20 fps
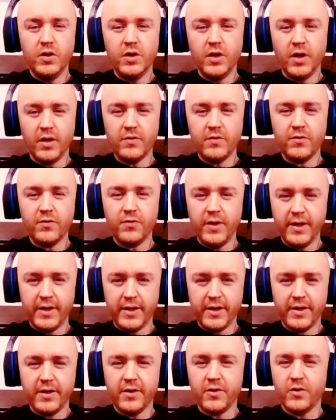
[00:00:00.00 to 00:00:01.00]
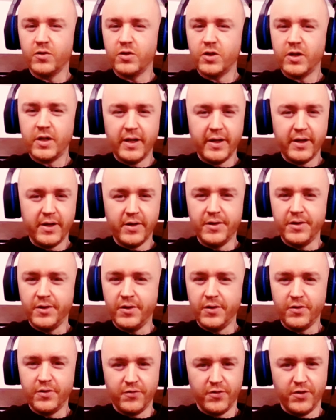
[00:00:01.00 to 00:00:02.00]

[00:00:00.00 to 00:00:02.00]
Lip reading: not flick or click on another